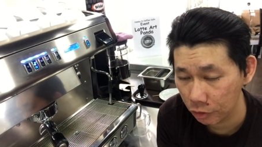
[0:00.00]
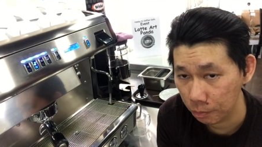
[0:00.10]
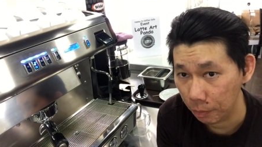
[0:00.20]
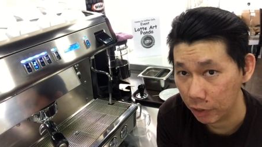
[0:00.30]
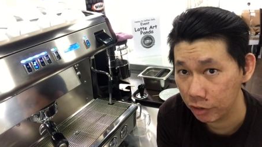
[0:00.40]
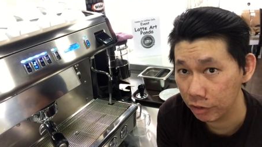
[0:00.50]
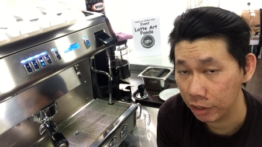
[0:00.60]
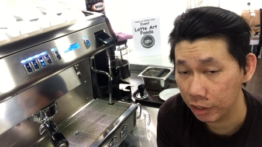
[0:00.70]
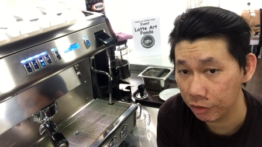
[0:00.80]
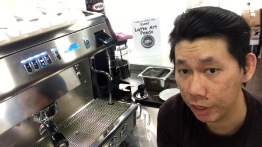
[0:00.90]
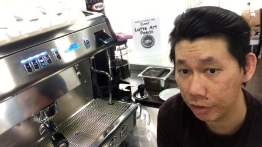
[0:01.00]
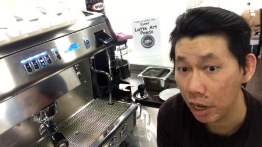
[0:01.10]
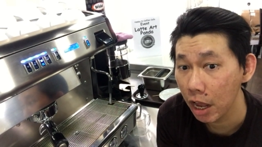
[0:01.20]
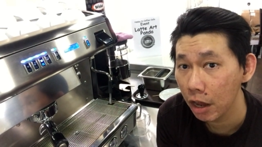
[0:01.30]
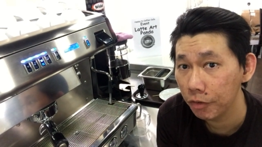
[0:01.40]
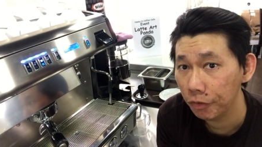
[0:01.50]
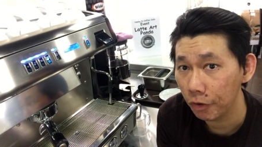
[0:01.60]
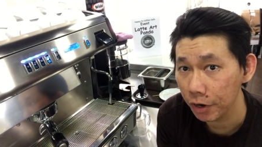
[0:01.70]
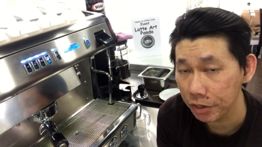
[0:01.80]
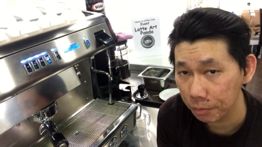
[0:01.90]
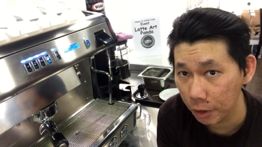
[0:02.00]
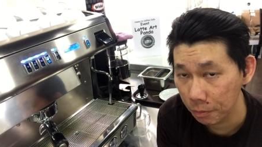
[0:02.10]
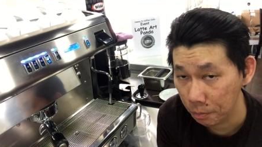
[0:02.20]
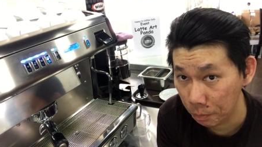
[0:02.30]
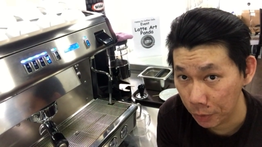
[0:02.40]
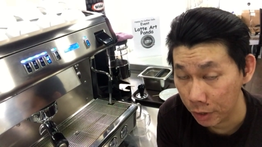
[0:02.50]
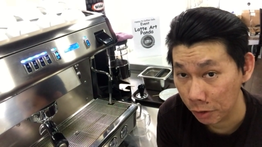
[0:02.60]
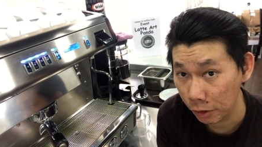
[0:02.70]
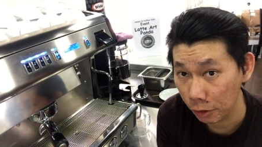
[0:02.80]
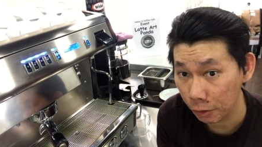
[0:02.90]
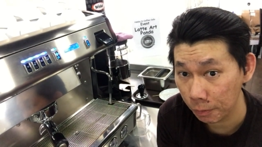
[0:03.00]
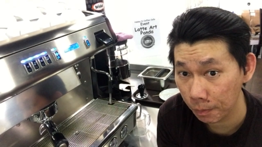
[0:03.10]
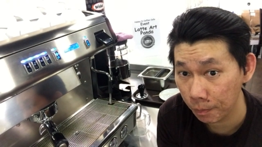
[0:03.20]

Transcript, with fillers: specialty drinks, for example piccolo,